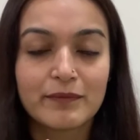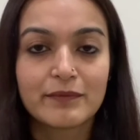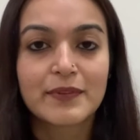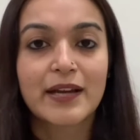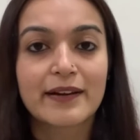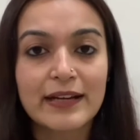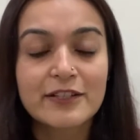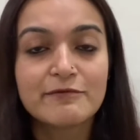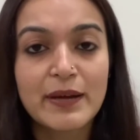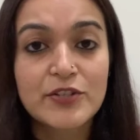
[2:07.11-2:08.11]
the
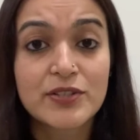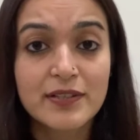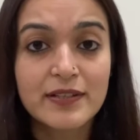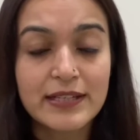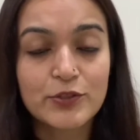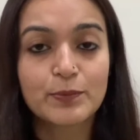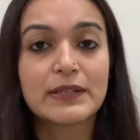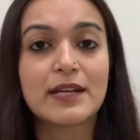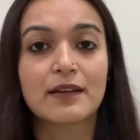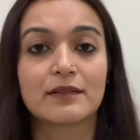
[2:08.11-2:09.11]
corrective measure needs to be
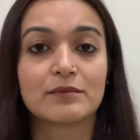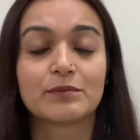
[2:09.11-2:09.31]
taken.